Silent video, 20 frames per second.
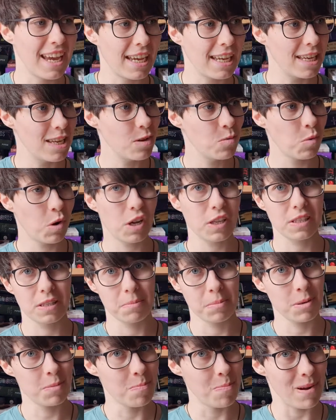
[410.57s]
He was a
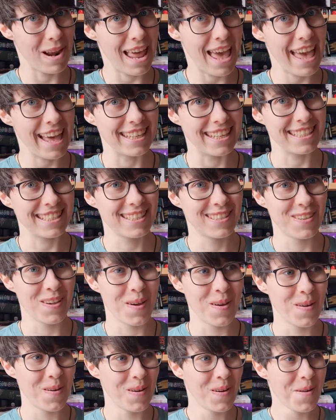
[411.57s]
bit bland.
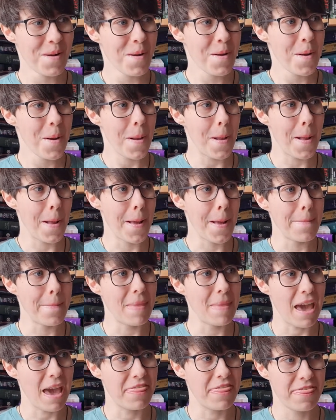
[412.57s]
So
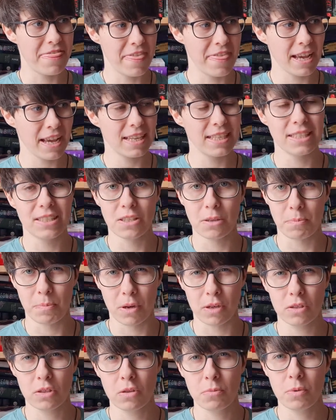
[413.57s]
I think he's
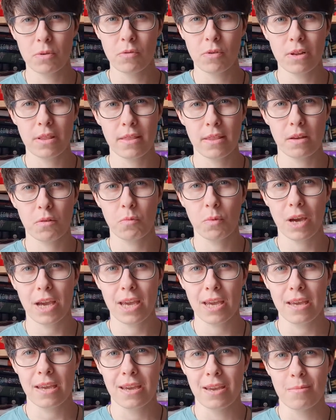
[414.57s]
supposed to be written that
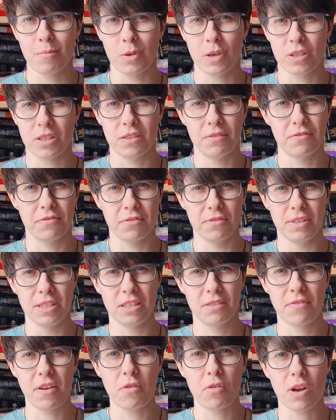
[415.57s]
way, because
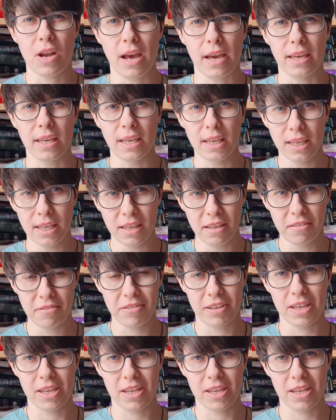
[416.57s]
he's very naive.